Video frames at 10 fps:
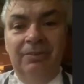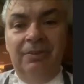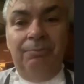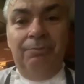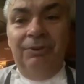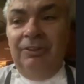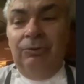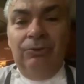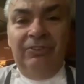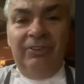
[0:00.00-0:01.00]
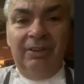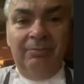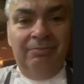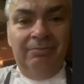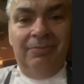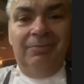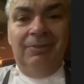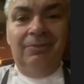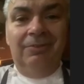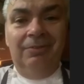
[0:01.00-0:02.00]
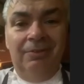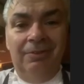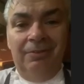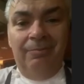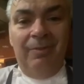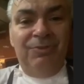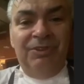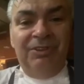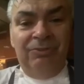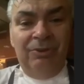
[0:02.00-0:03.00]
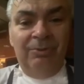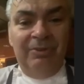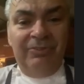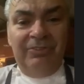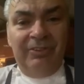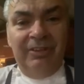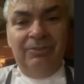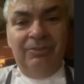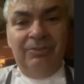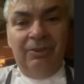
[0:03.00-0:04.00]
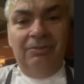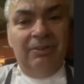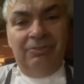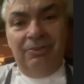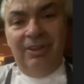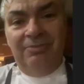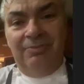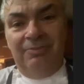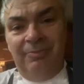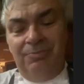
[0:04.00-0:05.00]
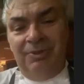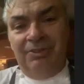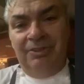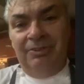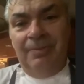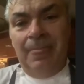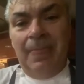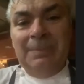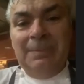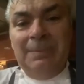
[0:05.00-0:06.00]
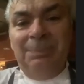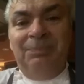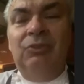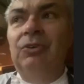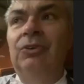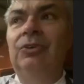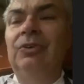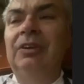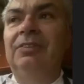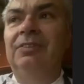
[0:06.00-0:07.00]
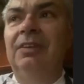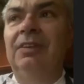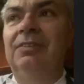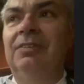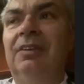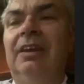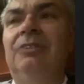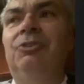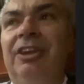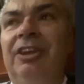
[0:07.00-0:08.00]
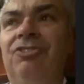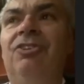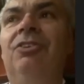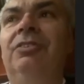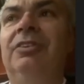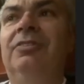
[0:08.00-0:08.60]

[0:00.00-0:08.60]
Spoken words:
Potatoes the same. Mashed potato with skin on, it's great mashed potato. So it's education.